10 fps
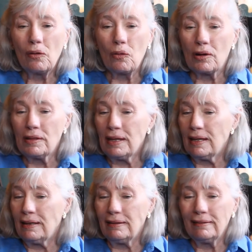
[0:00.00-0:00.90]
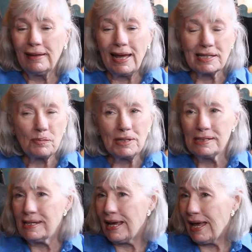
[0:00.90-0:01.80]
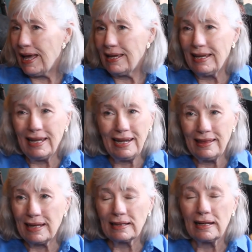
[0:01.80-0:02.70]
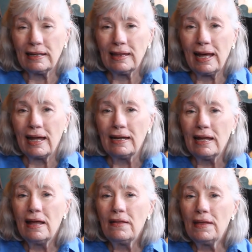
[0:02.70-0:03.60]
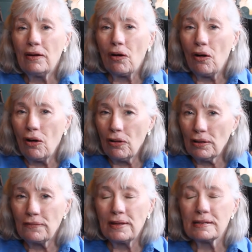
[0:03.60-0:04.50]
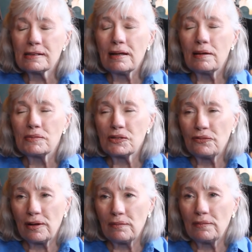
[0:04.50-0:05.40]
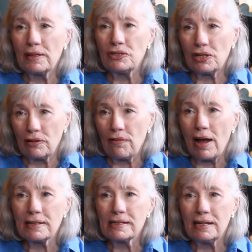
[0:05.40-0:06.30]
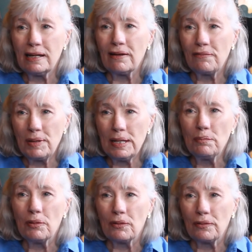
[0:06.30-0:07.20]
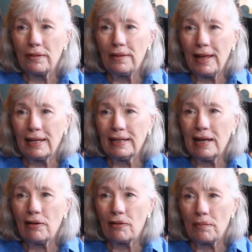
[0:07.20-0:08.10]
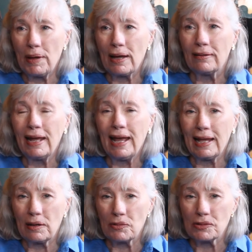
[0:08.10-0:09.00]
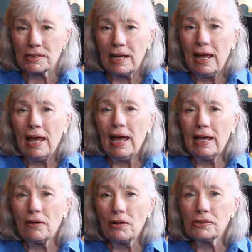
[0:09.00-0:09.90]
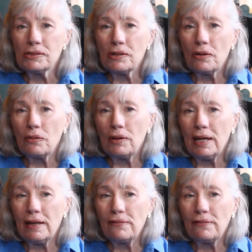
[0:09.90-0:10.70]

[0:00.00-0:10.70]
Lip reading: or the SPCA, anything like that, that all of this comes from the generosity of people that care about animals. And also,